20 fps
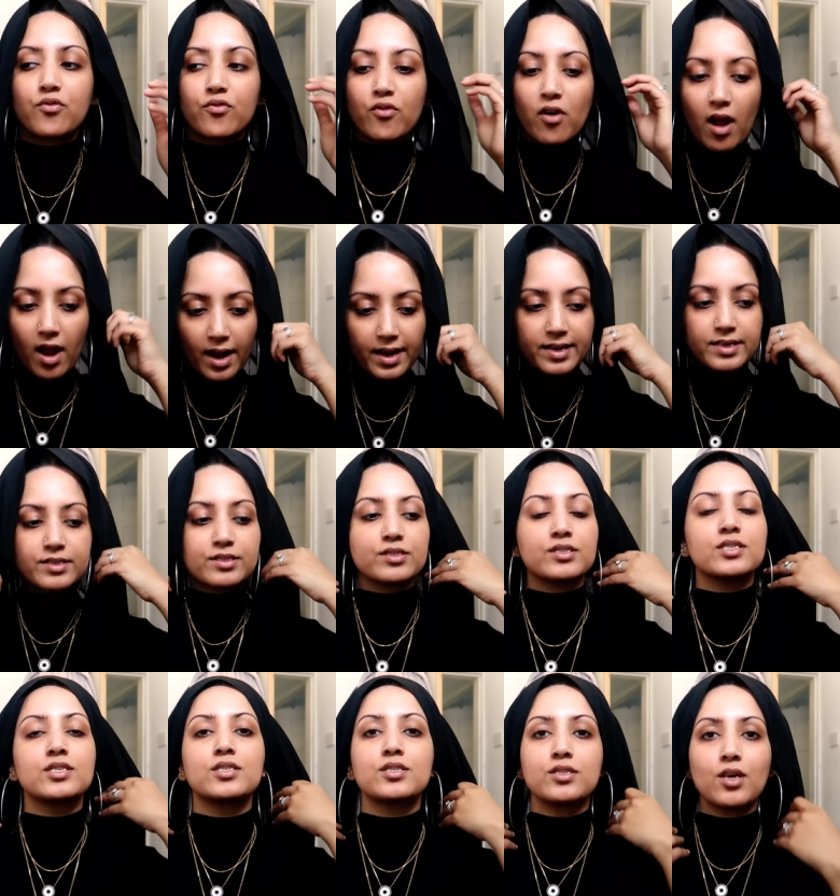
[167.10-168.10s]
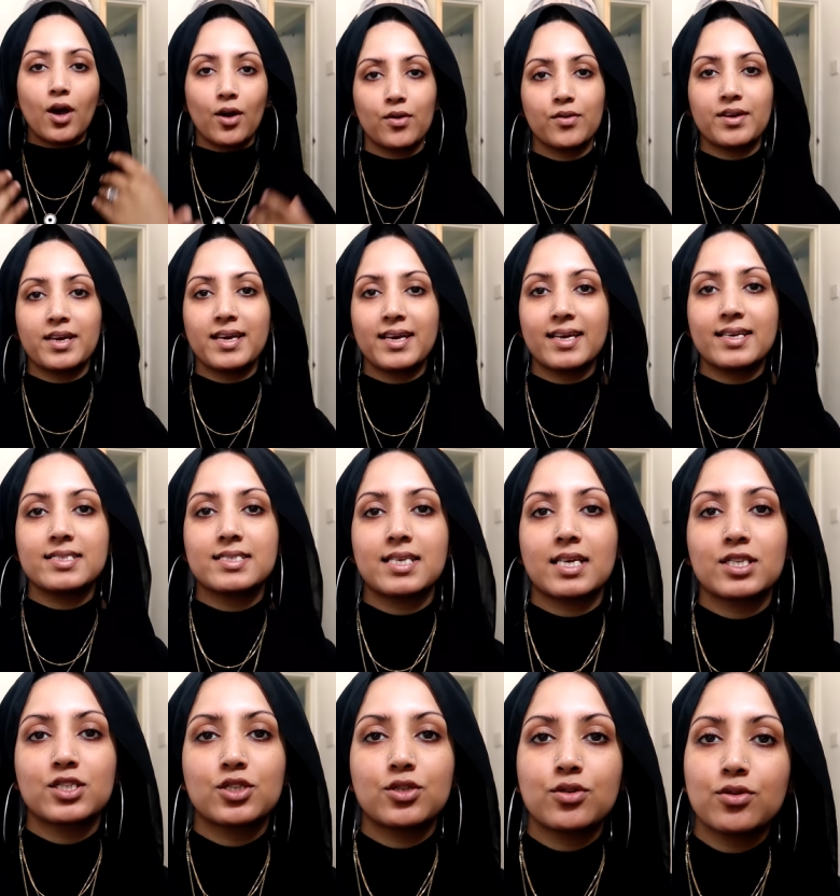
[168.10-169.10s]
Right, so it is
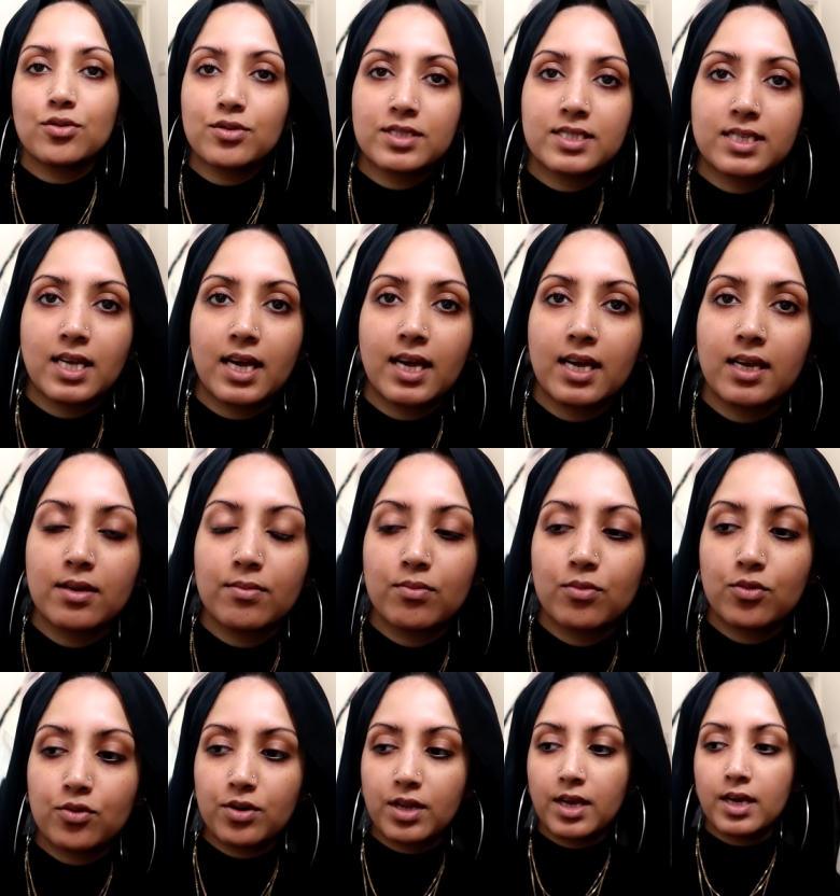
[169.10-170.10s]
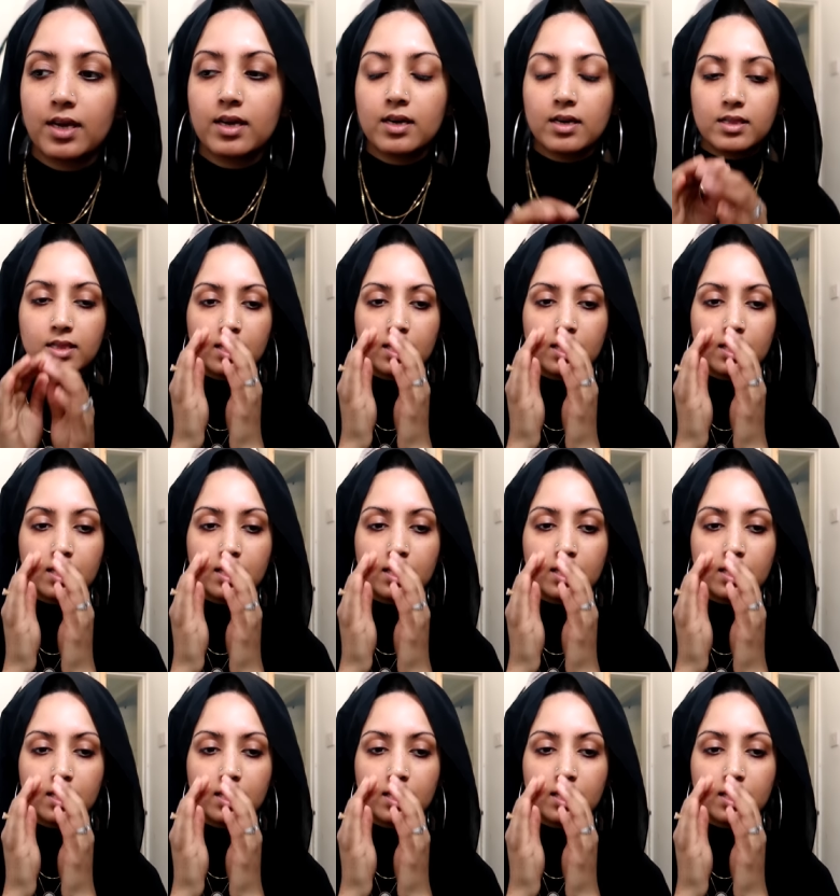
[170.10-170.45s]
Tuesday morning.